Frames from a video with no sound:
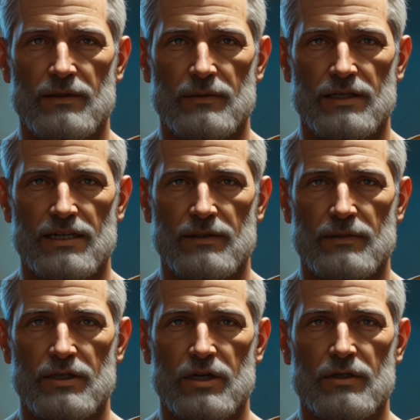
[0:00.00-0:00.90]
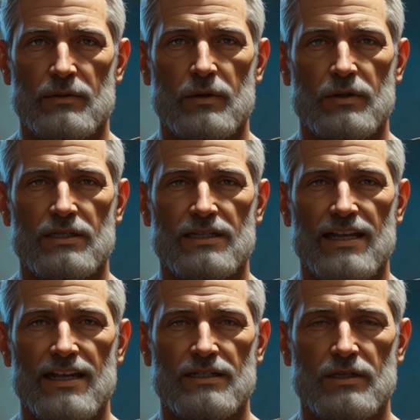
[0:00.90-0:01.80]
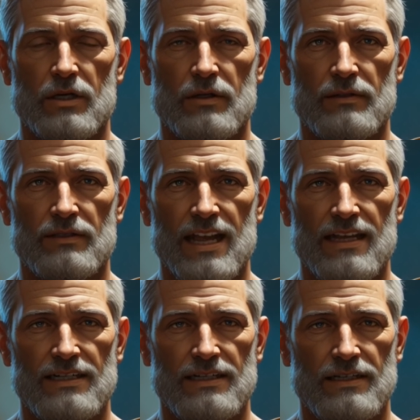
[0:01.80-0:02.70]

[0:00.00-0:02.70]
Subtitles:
But deep thought pushes against all of that.